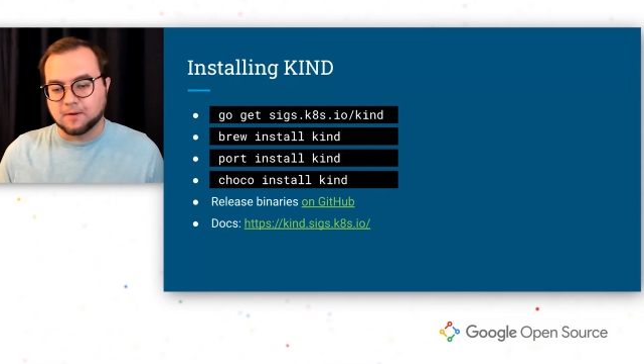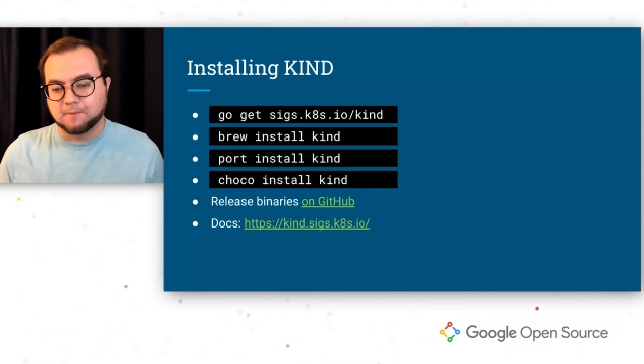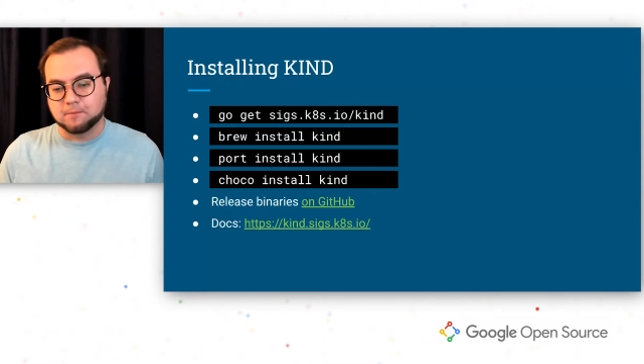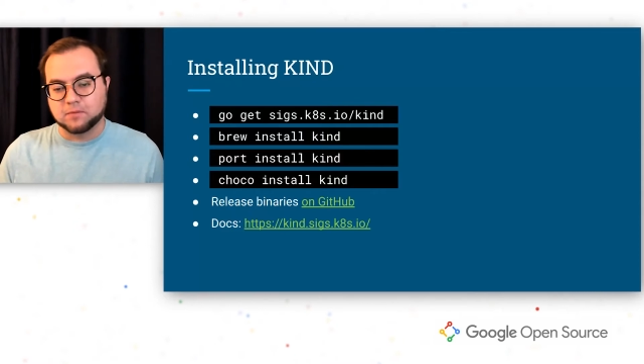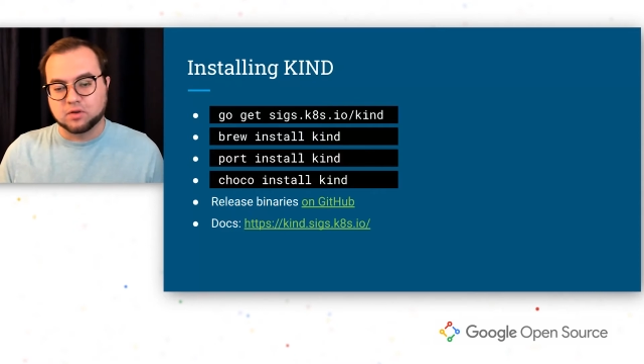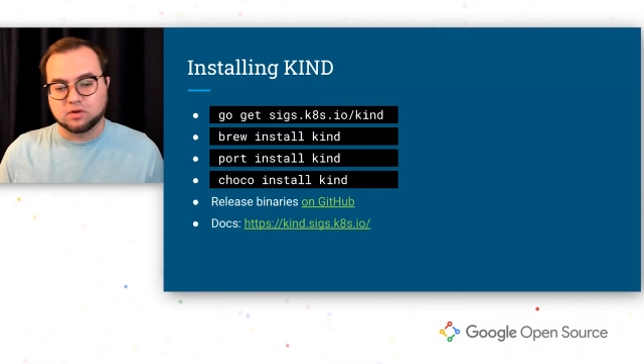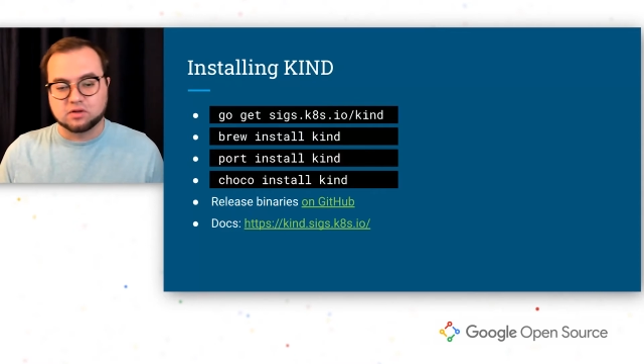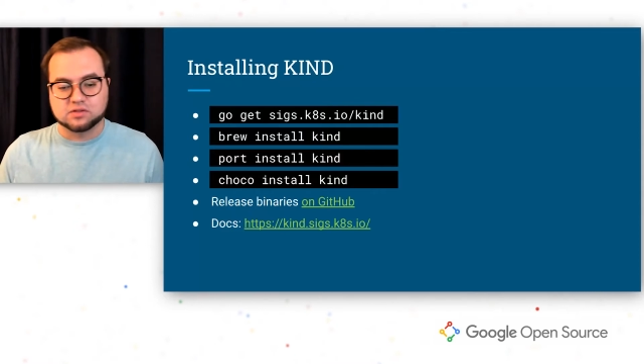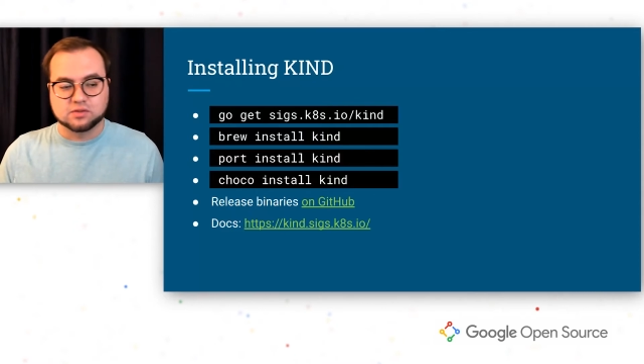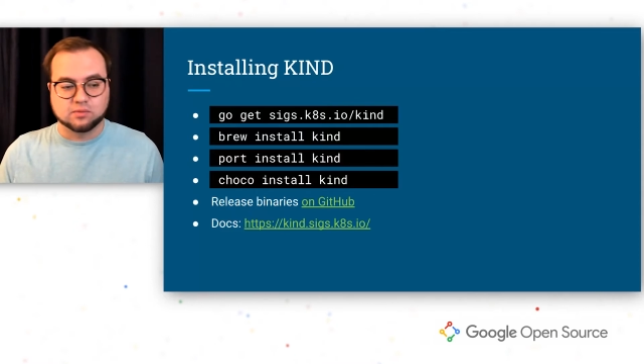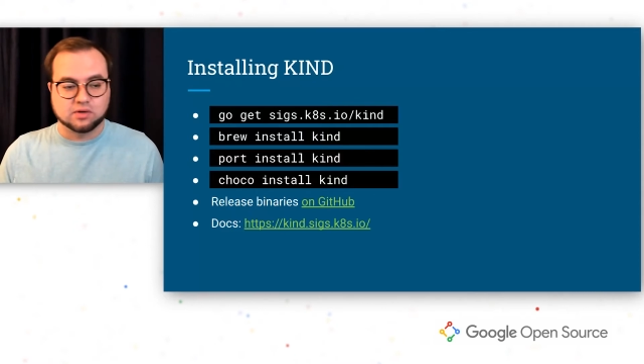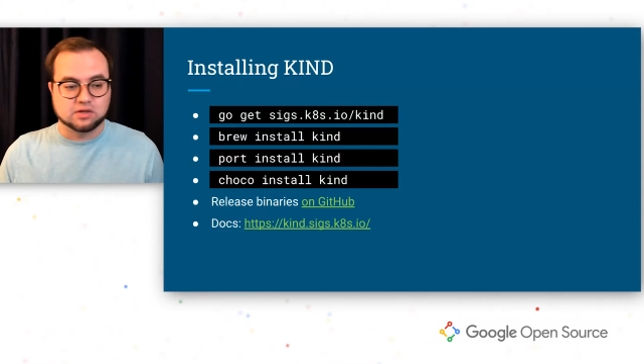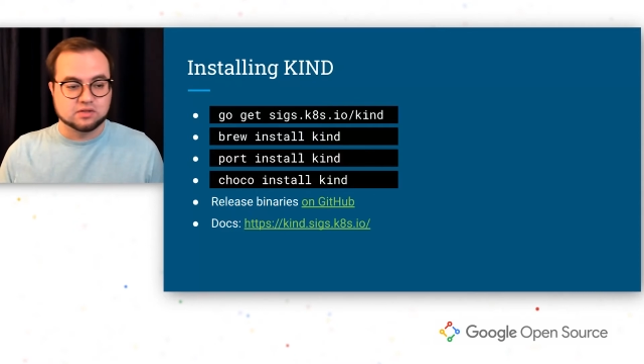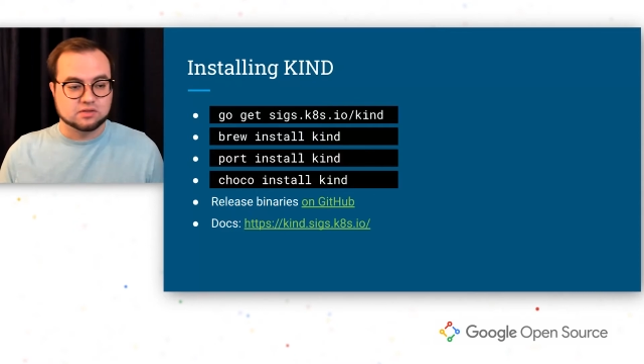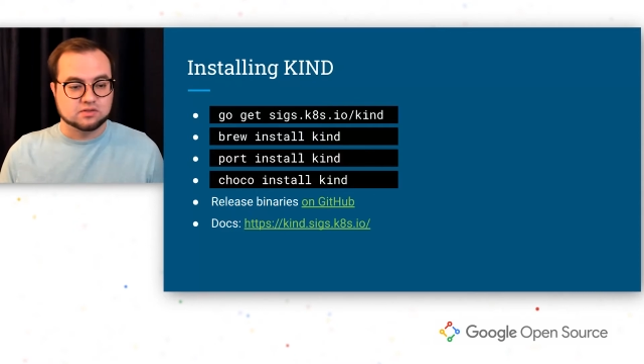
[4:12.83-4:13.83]
You'll also
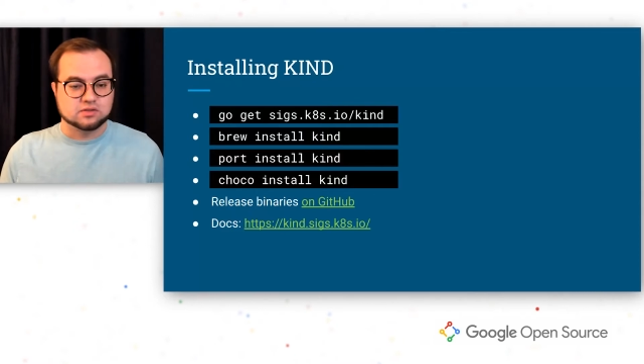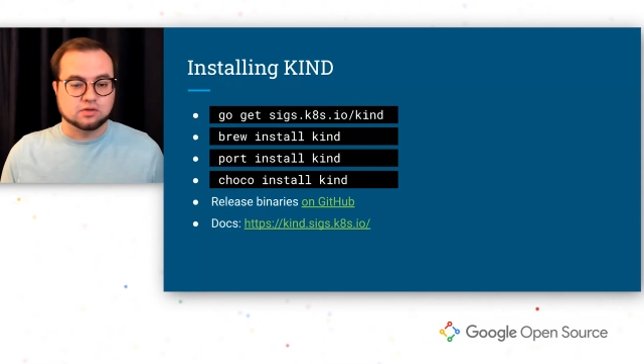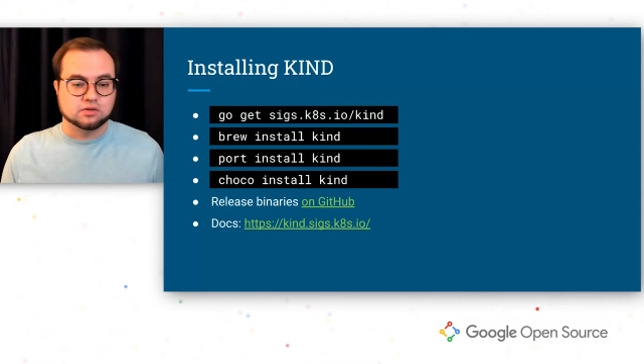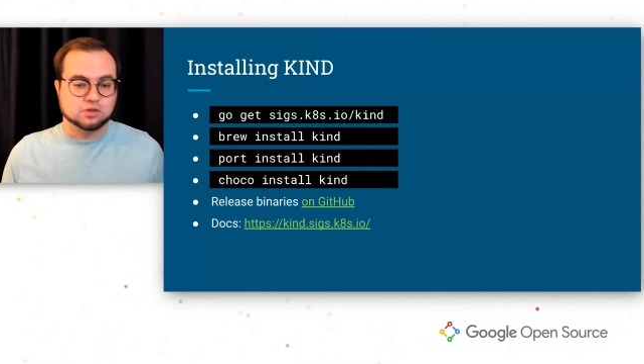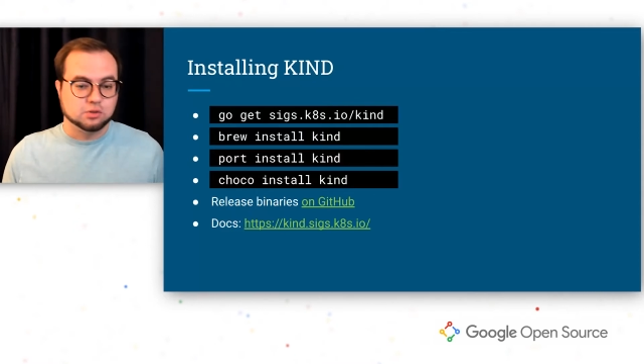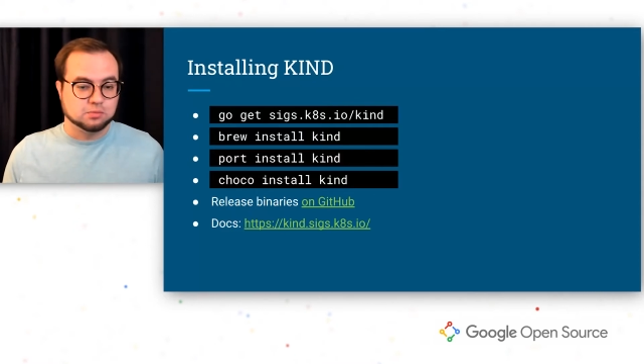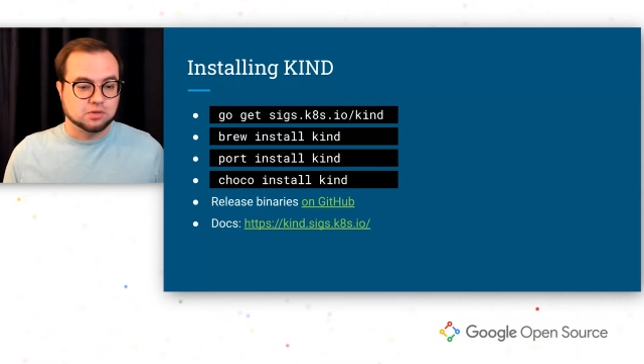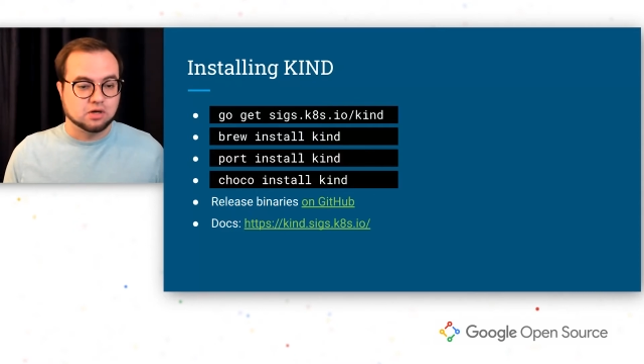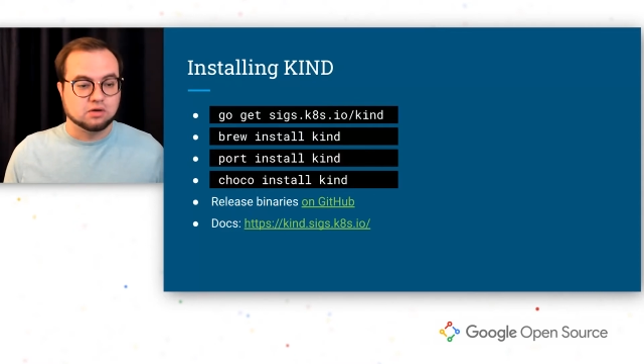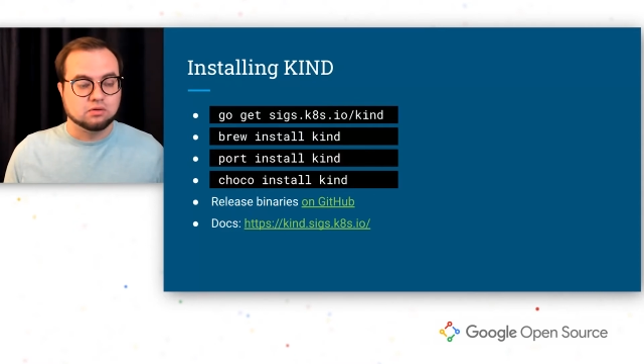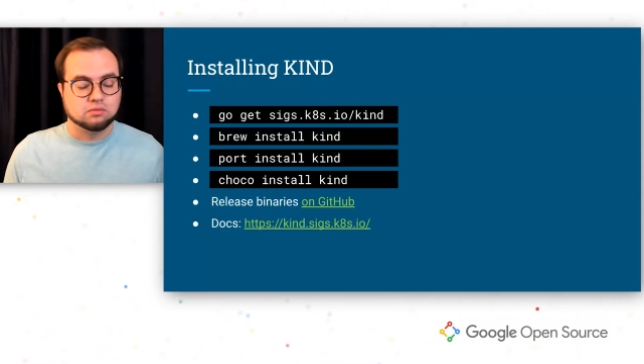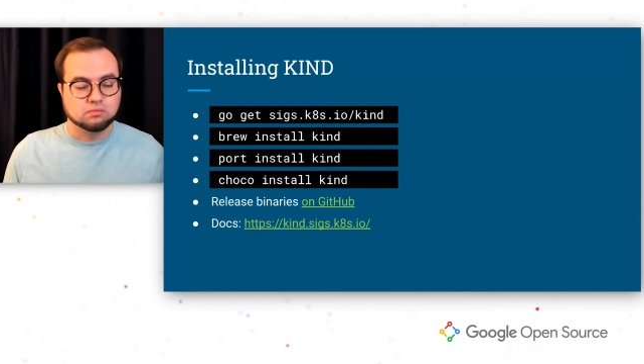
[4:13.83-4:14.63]
want to install kubectl,